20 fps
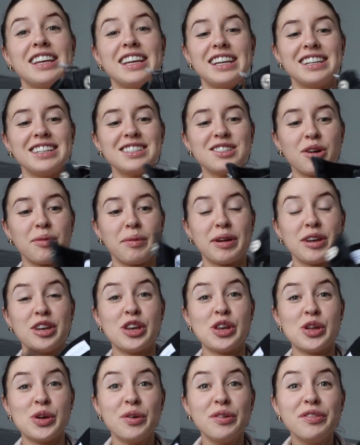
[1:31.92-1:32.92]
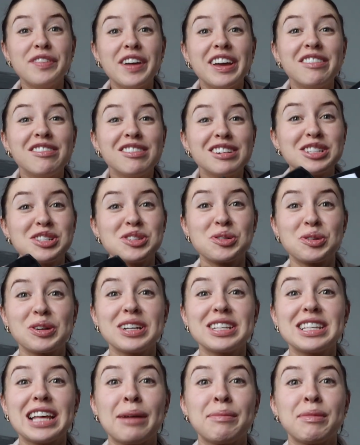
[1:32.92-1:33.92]
These are my new favorite
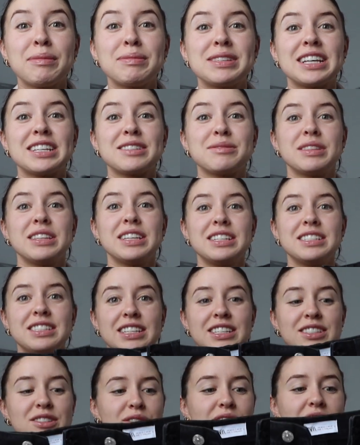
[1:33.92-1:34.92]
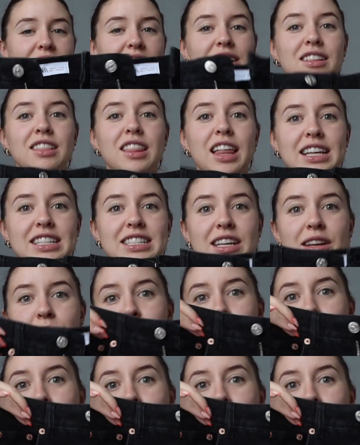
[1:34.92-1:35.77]
shorts. I'm obsessed with these. These are like the classic